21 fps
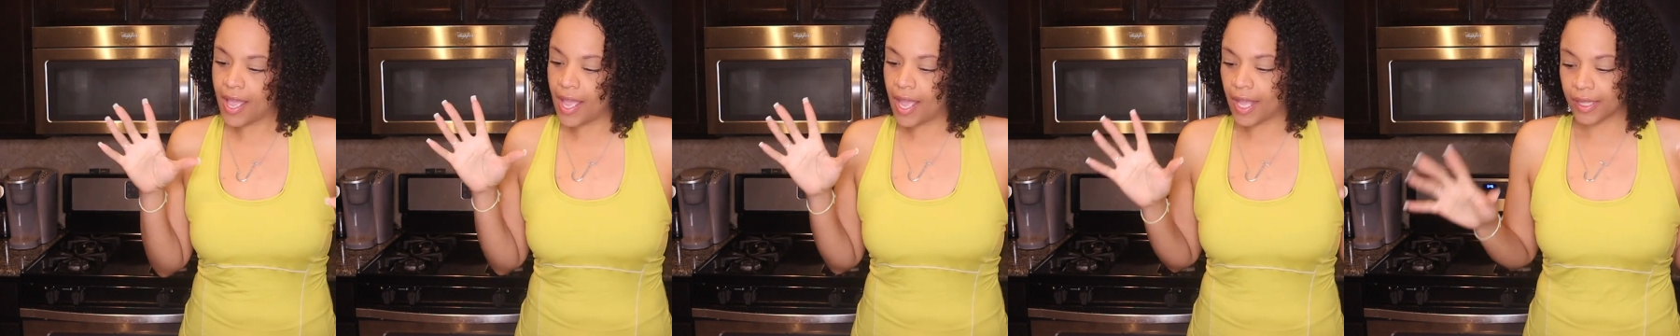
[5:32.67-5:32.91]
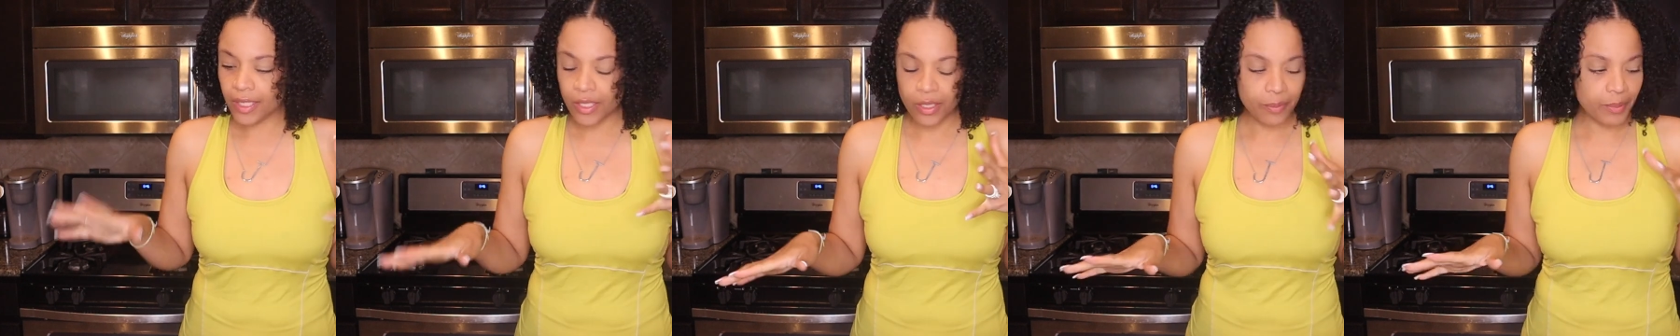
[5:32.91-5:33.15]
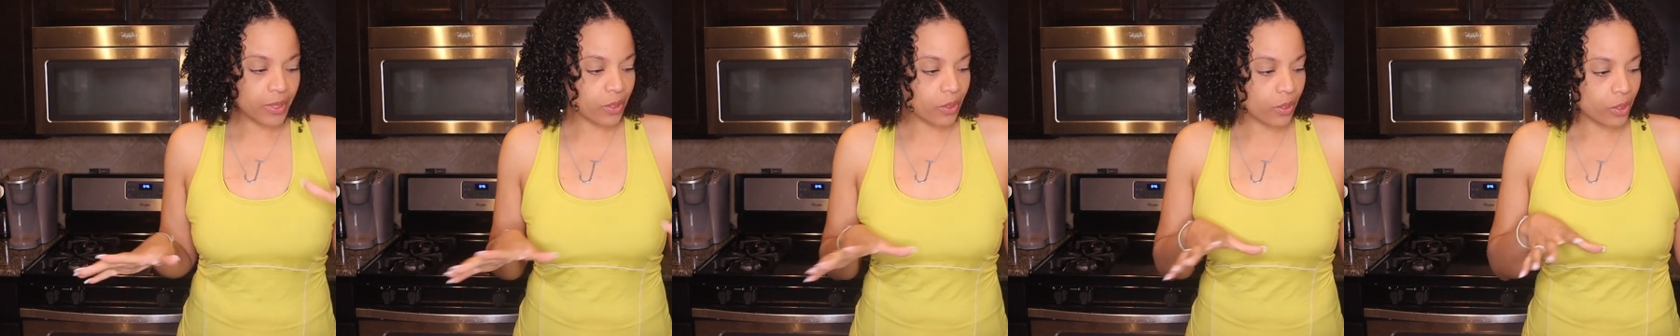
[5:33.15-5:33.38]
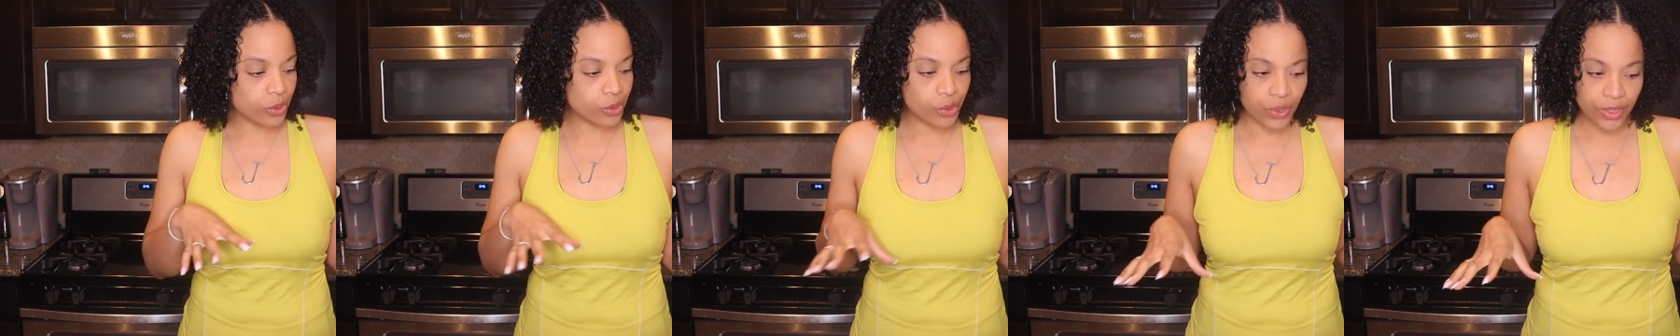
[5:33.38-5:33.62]
a little bit of
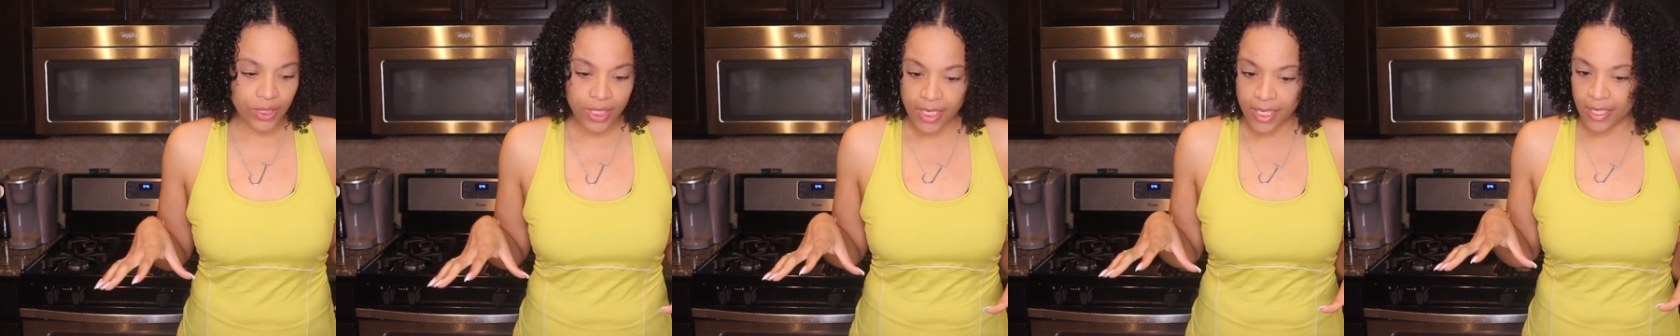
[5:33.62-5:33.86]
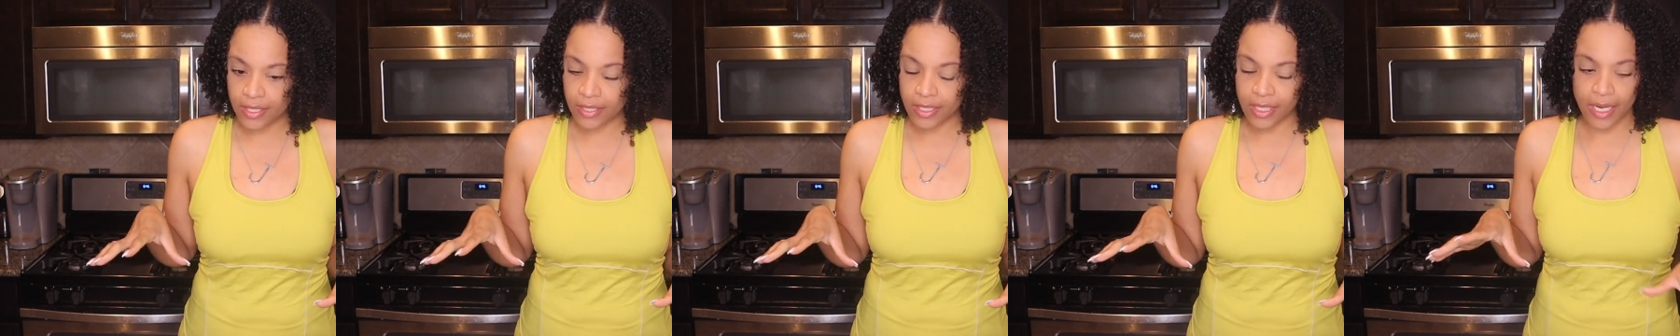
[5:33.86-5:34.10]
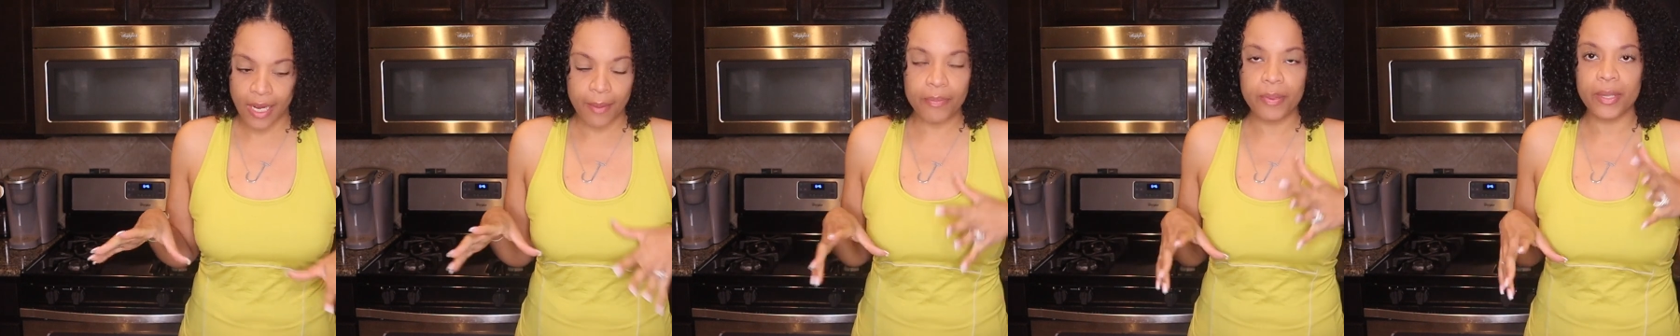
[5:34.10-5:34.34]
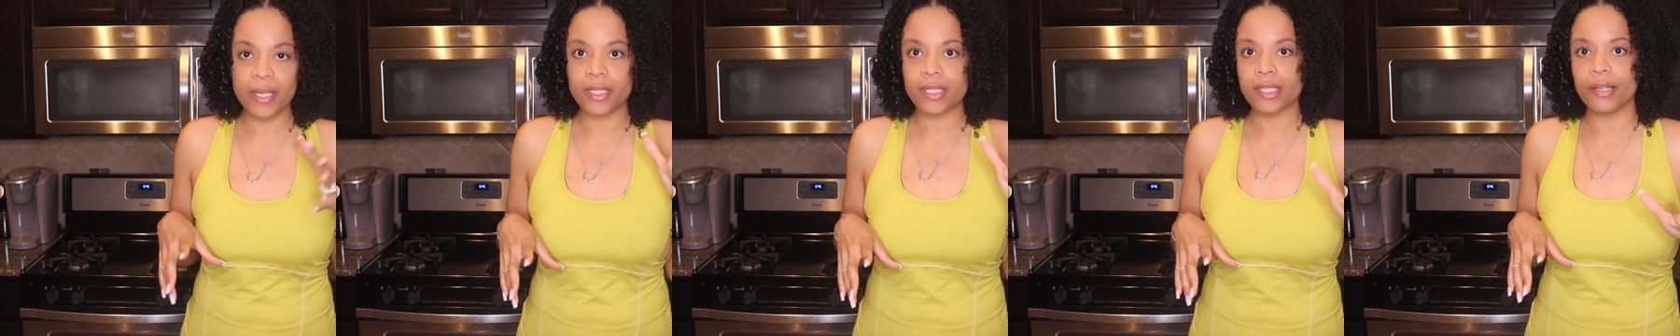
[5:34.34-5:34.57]
groceries here that I
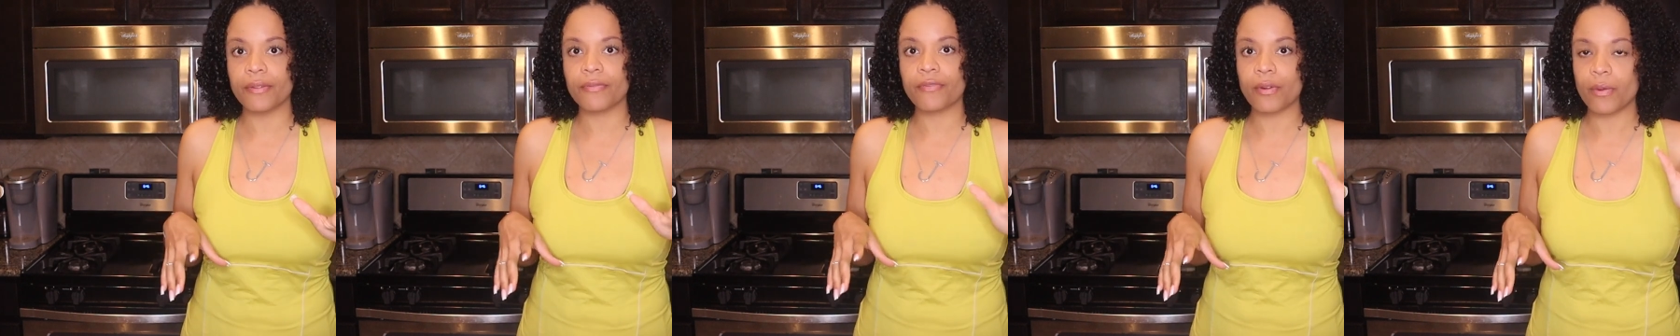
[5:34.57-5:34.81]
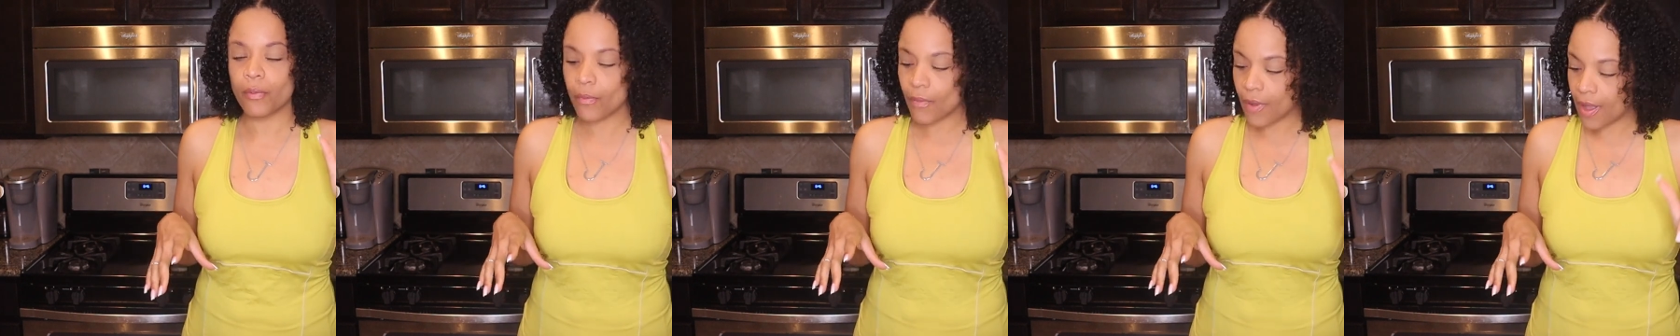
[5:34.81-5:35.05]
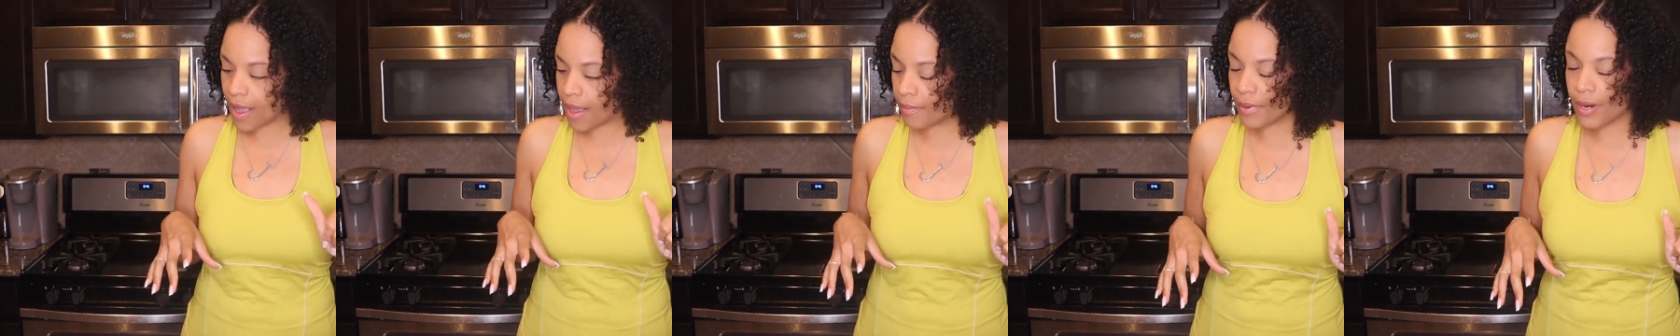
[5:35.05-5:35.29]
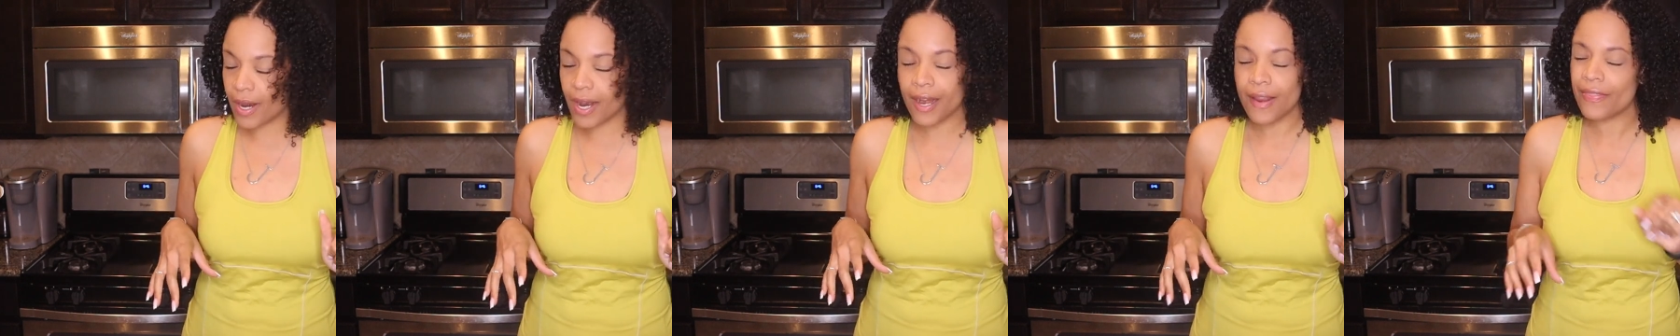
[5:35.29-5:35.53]
picked up from
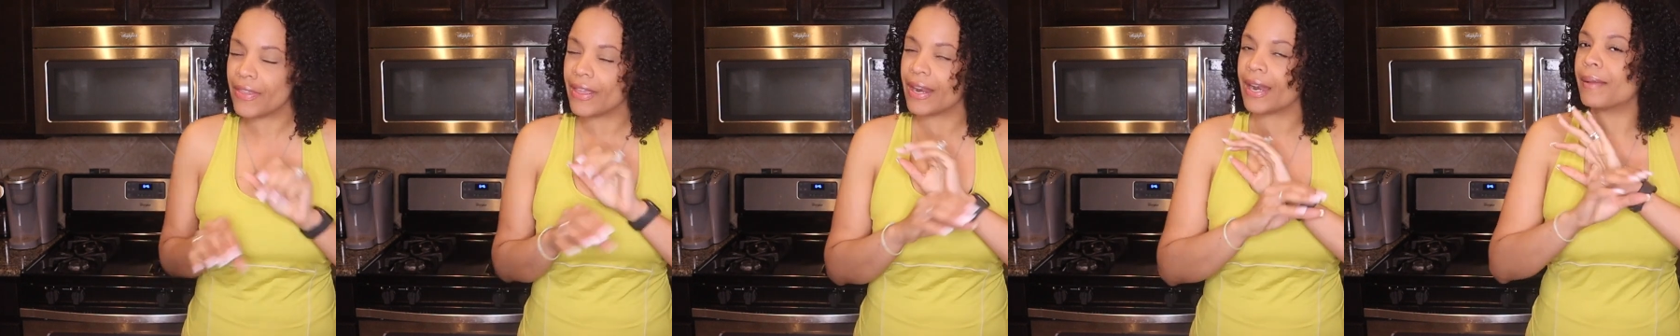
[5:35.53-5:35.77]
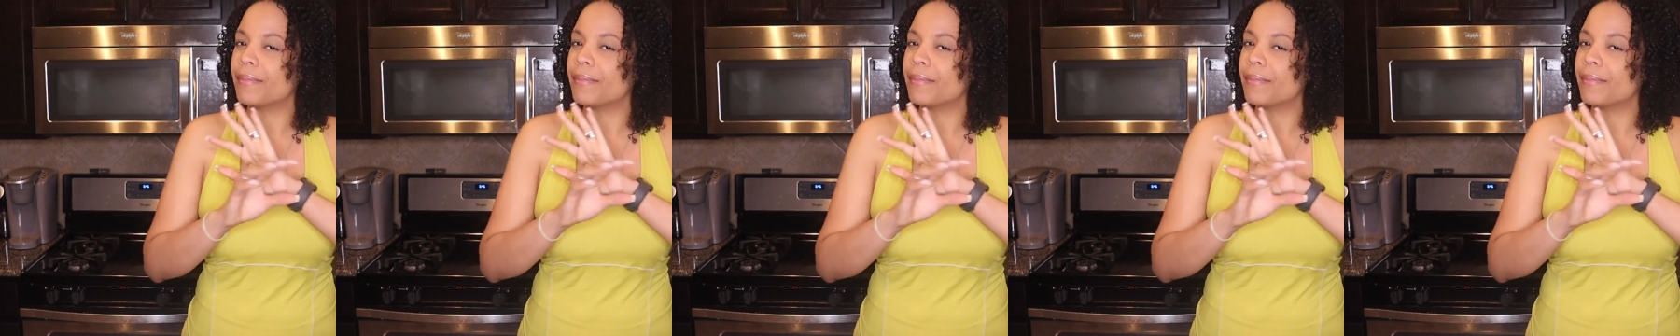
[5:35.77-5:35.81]
Walmart that